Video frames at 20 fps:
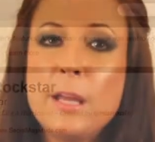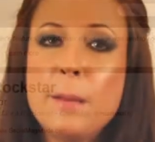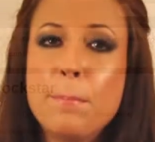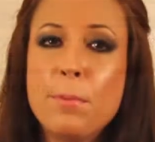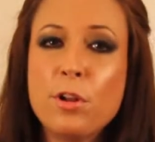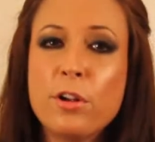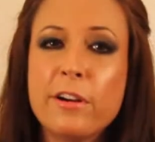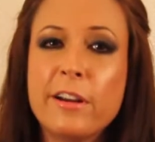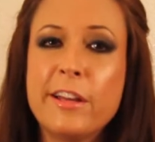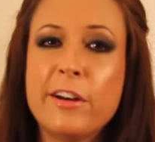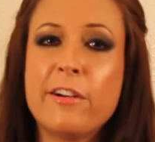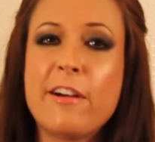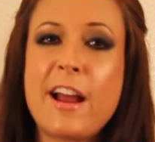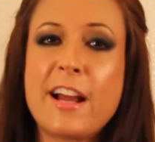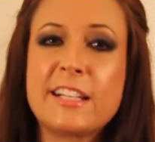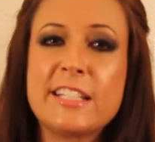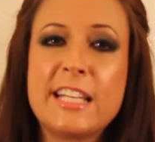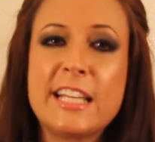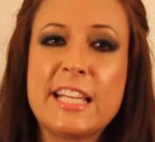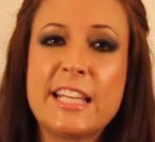people are
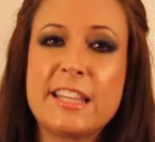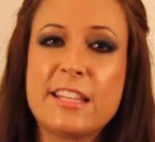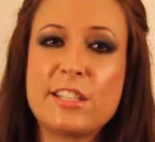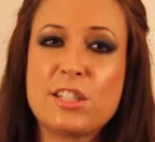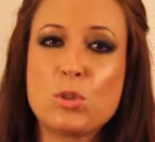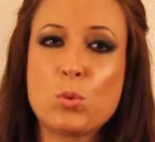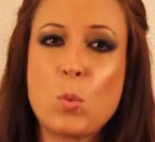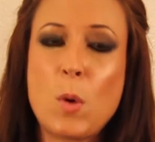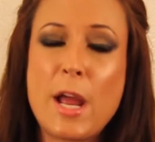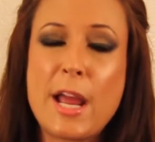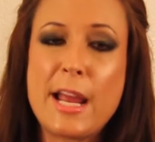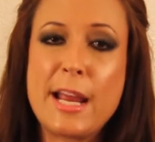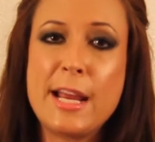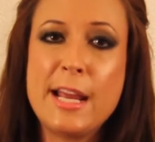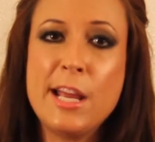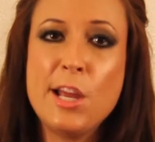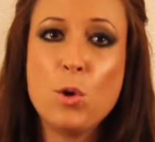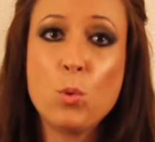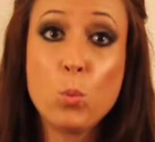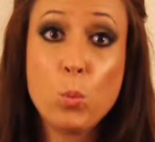interacting in this way
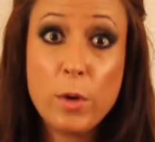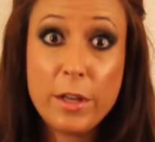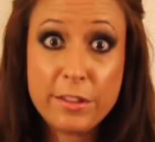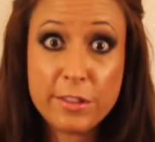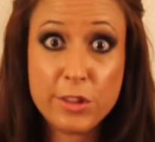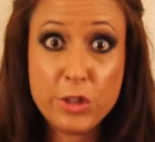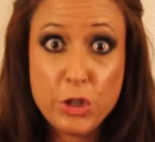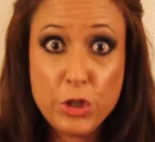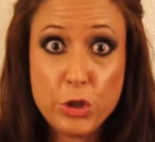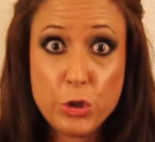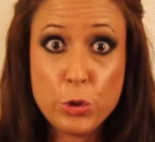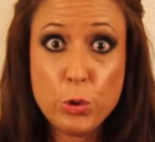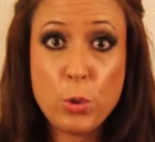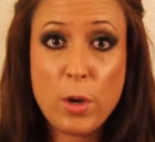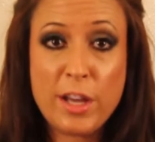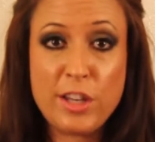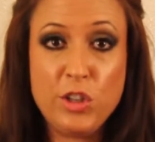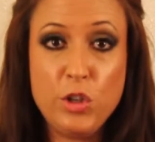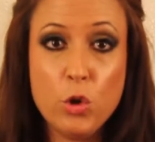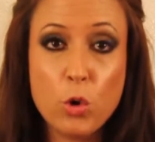with you
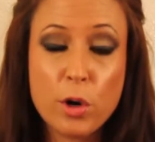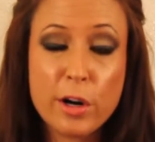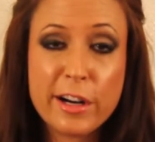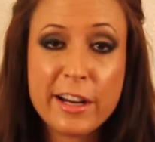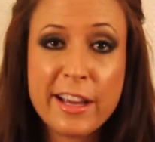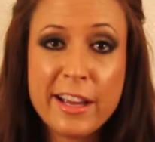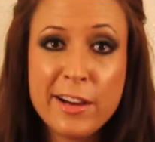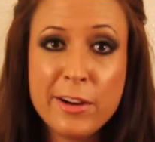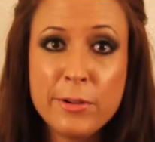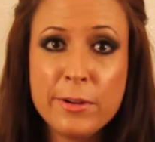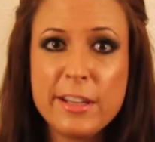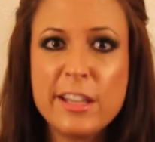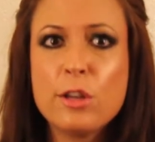and your account,